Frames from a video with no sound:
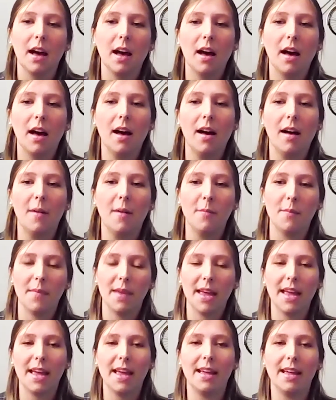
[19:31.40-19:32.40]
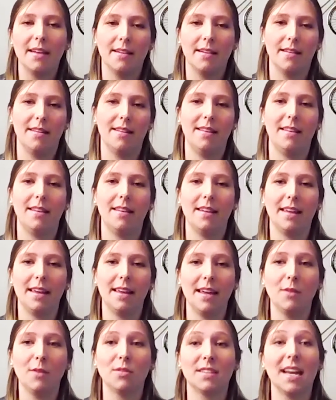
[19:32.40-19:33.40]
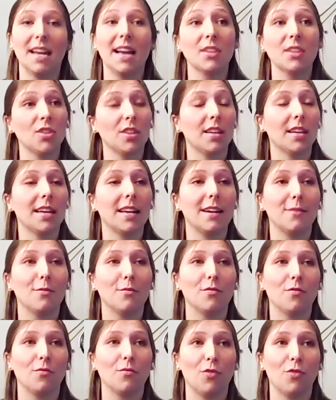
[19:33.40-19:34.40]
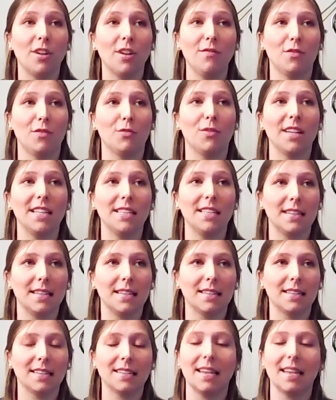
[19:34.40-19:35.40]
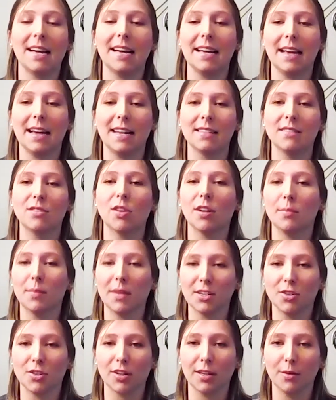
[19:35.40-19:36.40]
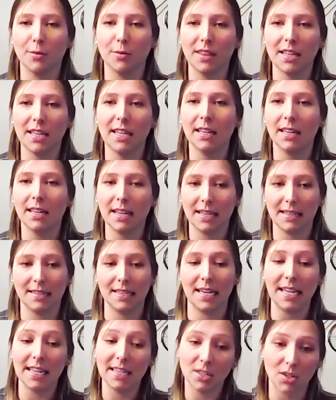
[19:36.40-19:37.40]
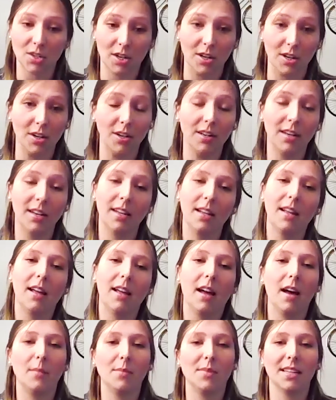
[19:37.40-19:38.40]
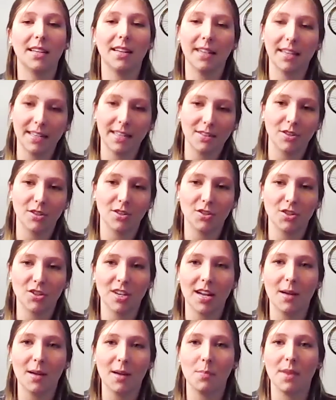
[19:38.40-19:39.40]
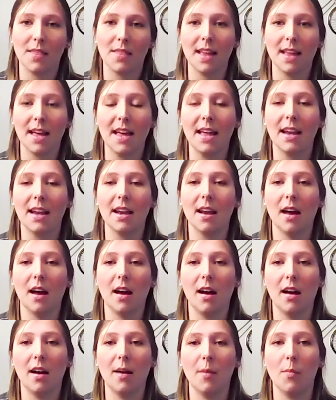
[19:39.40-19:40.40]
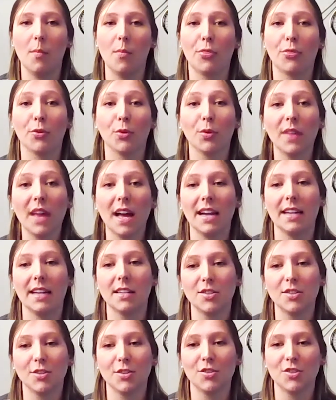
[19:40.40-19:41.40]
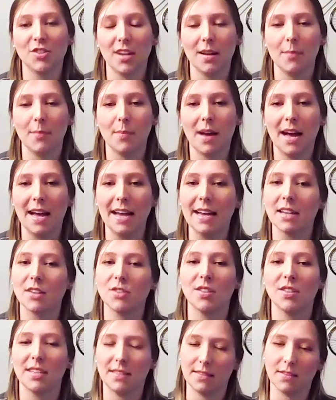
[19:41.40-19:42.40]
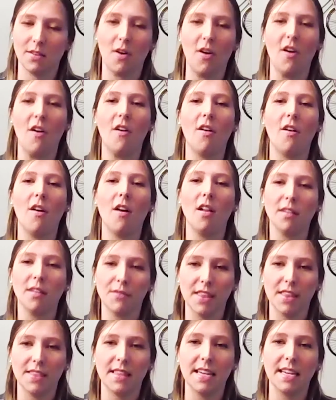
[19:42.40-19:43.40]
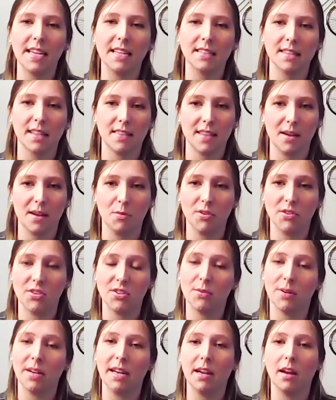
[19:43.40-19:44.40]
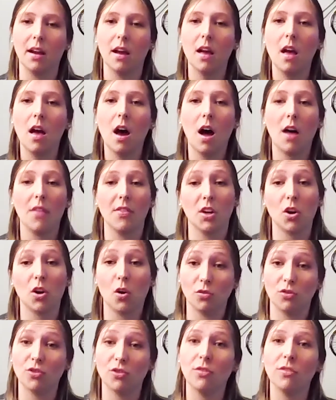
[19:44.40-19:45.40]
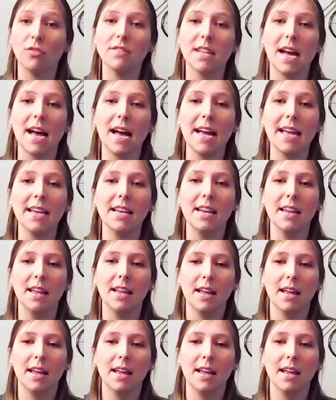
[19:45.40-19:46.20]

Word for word: Um, and it was actually one of the reasons because I, I started my journey with Eaton as an intern, um, did an internship. And then um, through that internship, I actually saw all of the things that they were doing on the cultural side